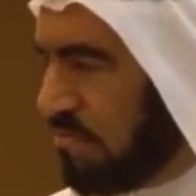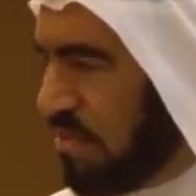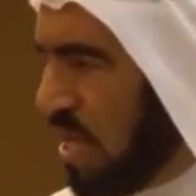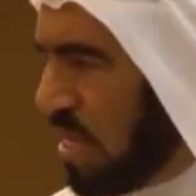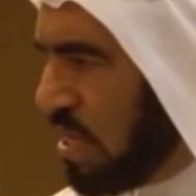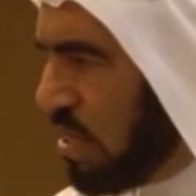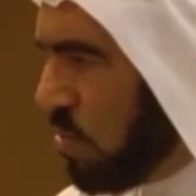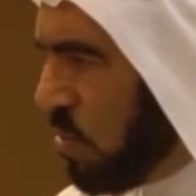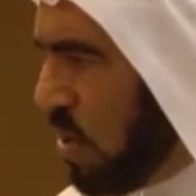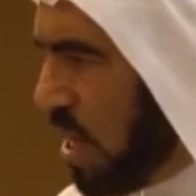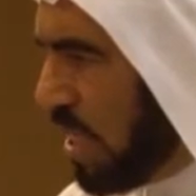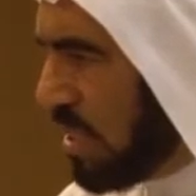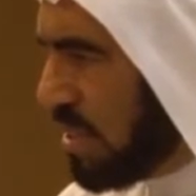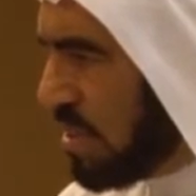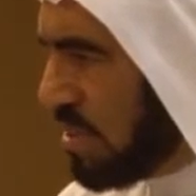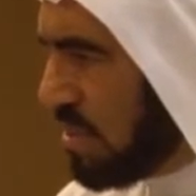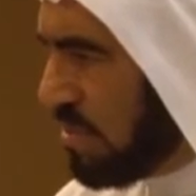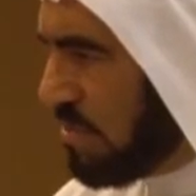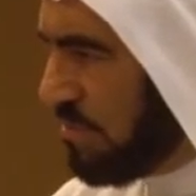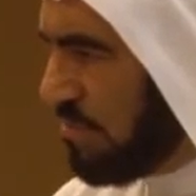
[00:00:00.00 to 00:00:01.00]
Very
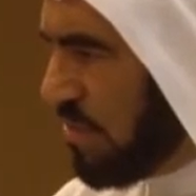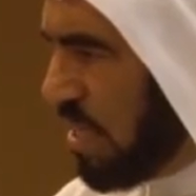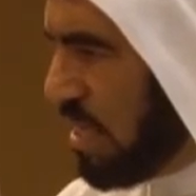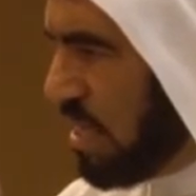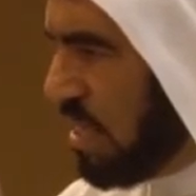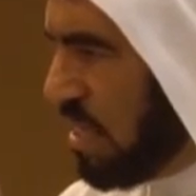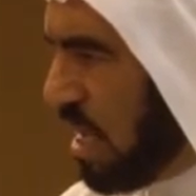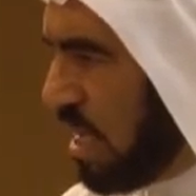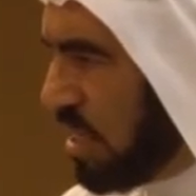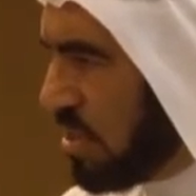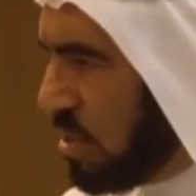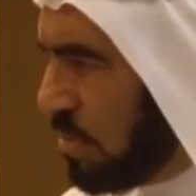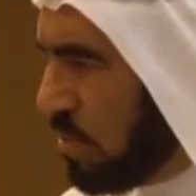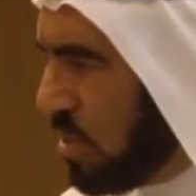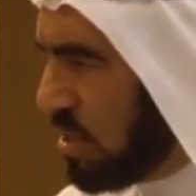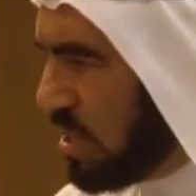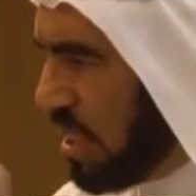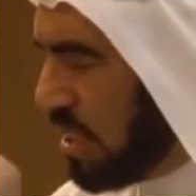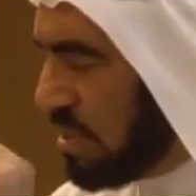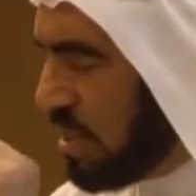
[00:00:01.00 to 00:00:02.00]
wise, very
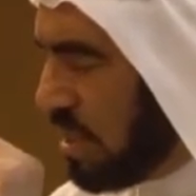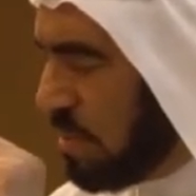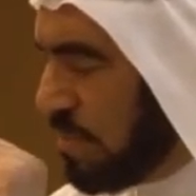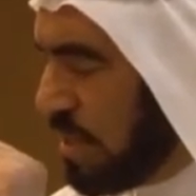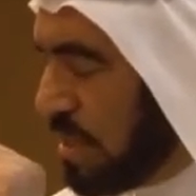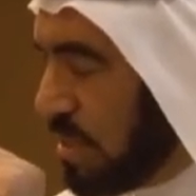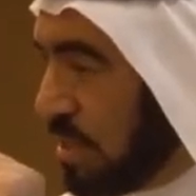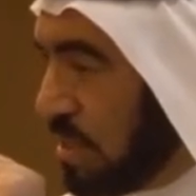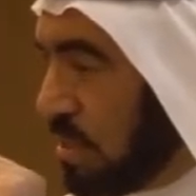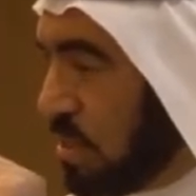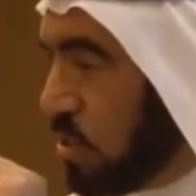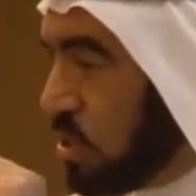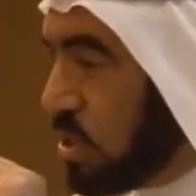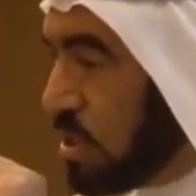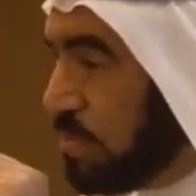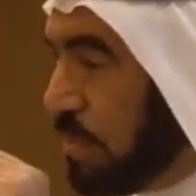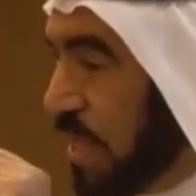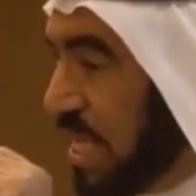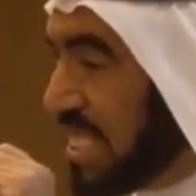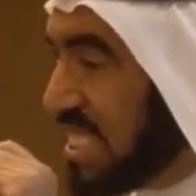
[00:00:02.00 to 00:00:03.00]
knowledgeable gentleman
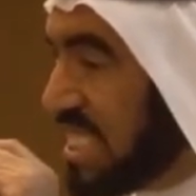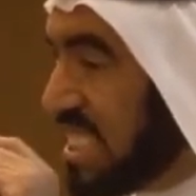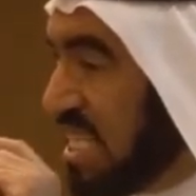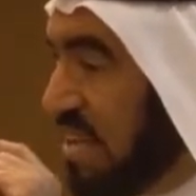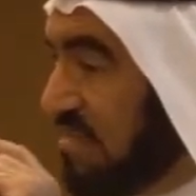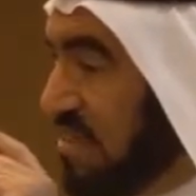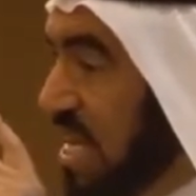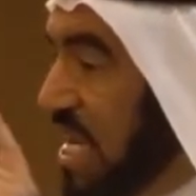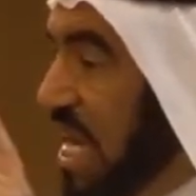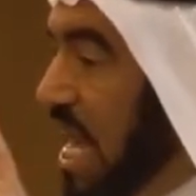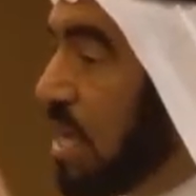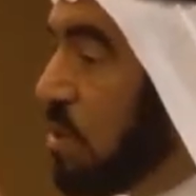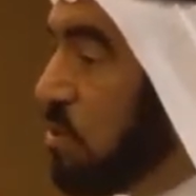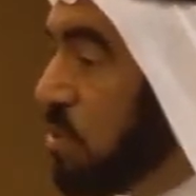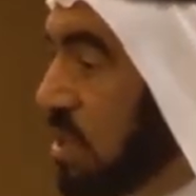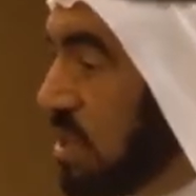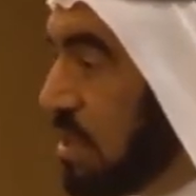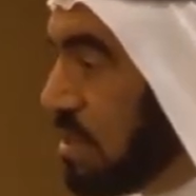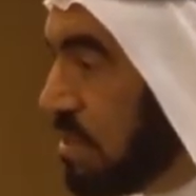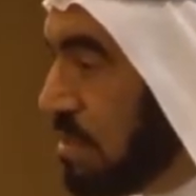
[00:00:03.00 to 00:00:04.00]
who speaks seven
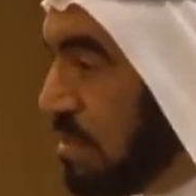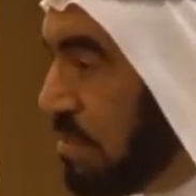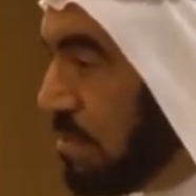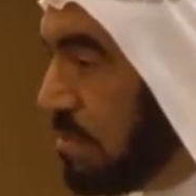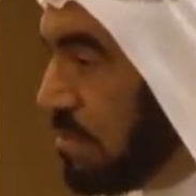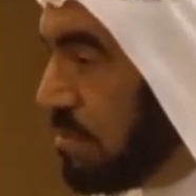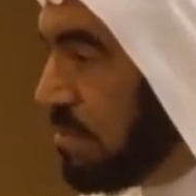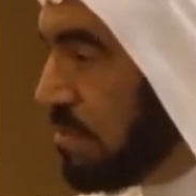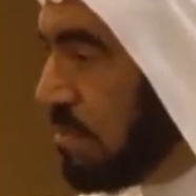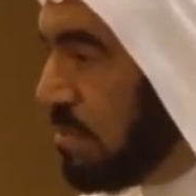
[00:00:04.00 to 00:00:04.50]
languages.